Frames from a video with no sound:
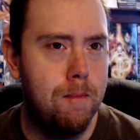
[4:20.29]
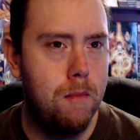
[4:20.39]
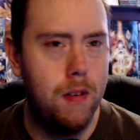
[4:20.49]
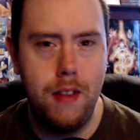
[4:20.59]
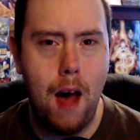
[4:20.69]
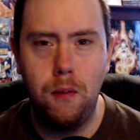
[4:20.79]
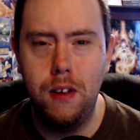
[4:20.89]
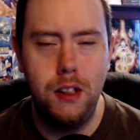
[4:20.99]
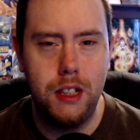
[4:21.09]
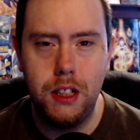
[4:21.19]
but that
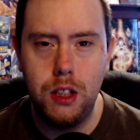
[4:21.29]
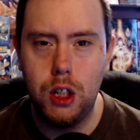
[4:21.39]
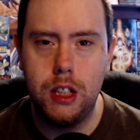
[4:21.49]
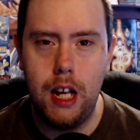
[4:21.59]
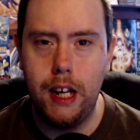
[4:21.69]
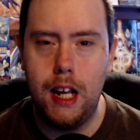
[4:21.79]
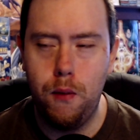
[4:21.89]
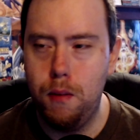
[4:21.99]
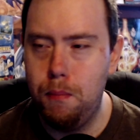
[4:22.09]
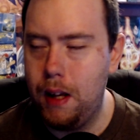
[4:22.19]
one just looks like it
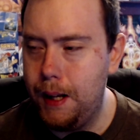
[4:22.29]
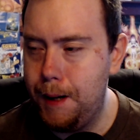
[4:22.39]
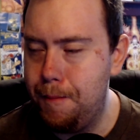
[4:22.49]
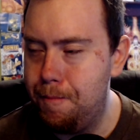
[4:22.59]
would be